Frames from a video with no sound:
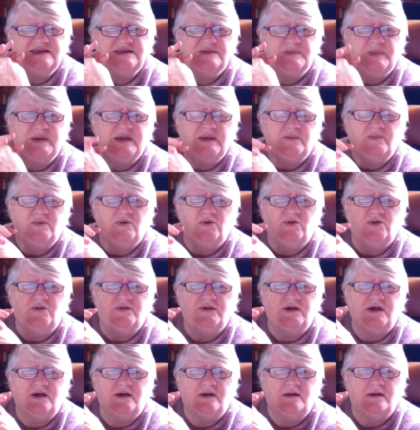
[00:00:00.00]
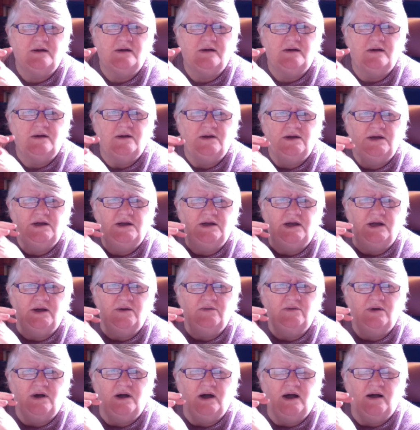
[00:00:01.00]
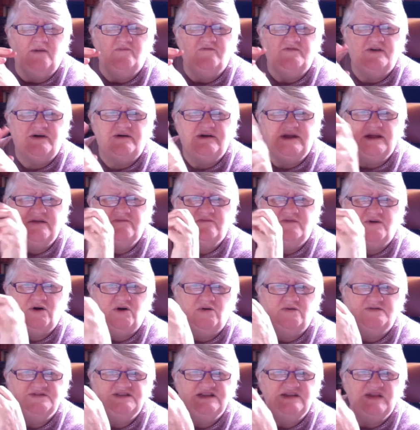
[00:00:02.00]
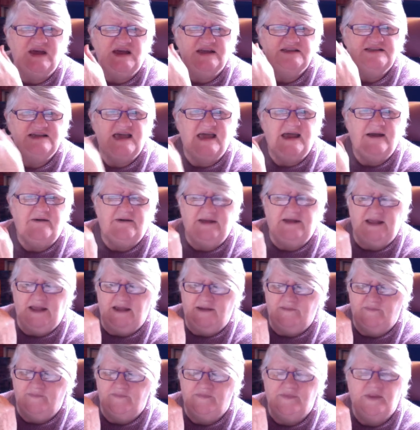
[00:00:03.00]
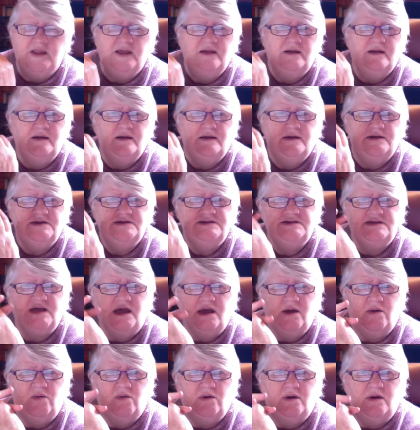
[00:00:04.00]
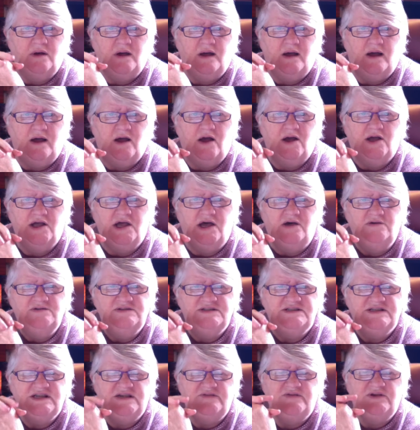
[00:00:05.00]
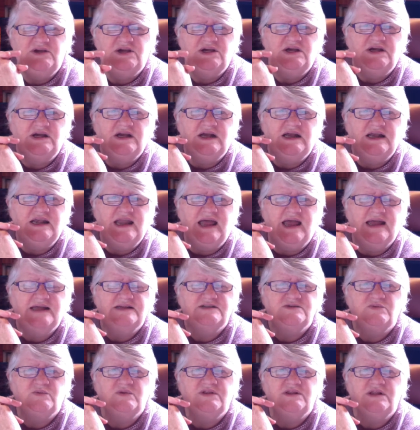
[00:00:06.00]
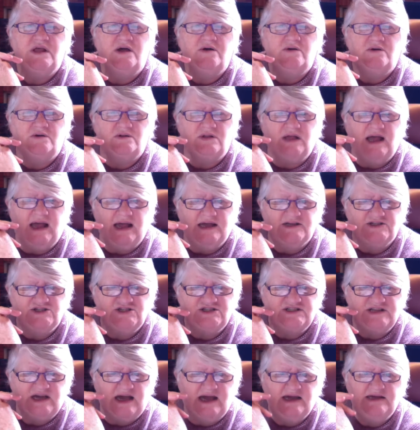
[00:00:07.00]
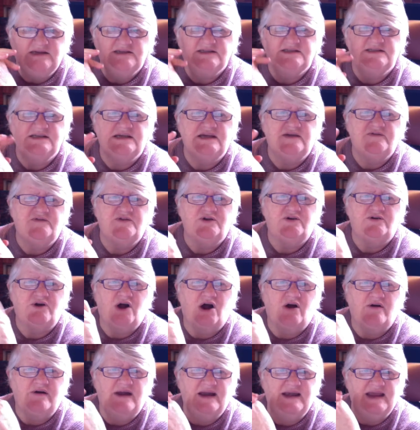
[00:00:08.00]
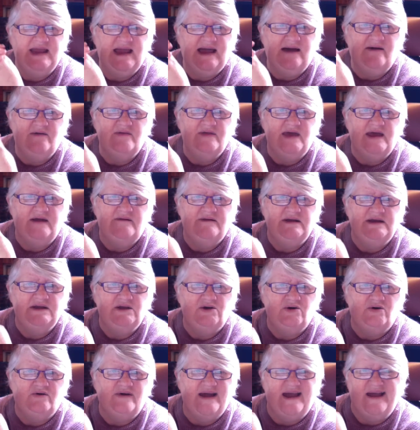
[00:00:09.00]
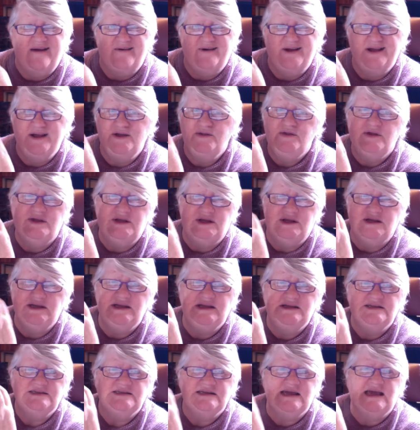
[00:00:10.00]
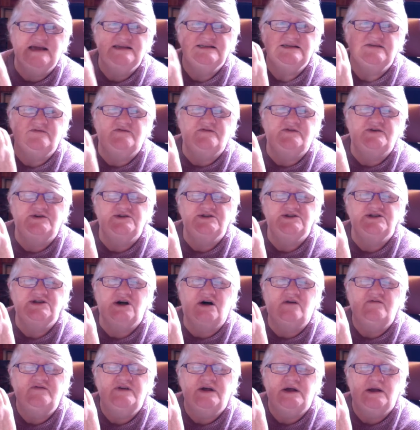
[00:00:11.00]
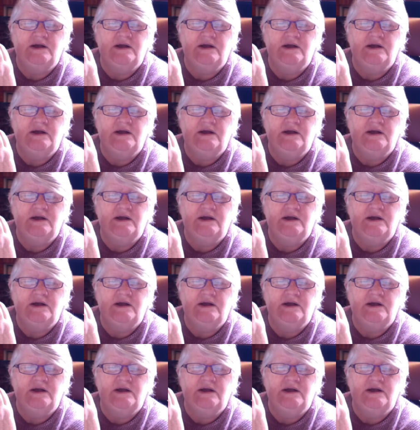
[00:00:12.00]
to people that, I'm very involved in that area. So go and see if you can connect with local hashtags, see if there are any out there in your area that you need to get in front of,